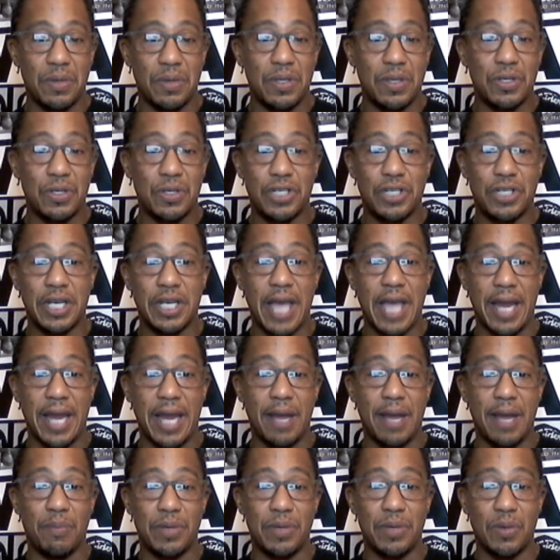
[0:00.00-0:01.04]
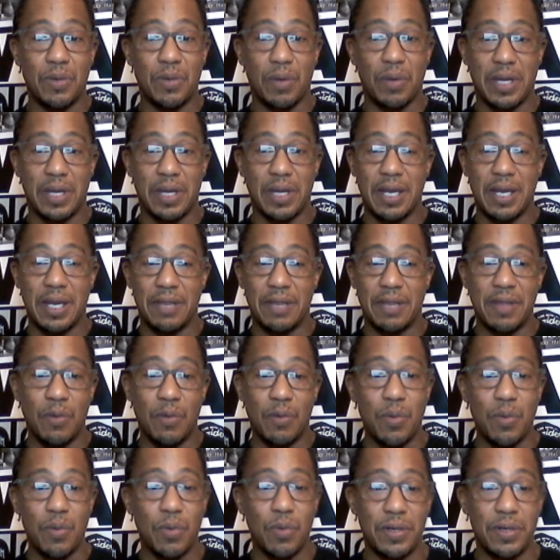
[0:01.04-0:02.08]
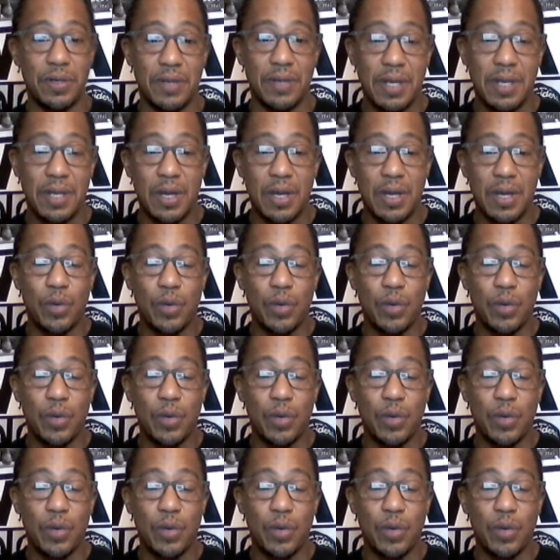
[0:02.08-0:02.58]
you should have got help when you were a kid," and then we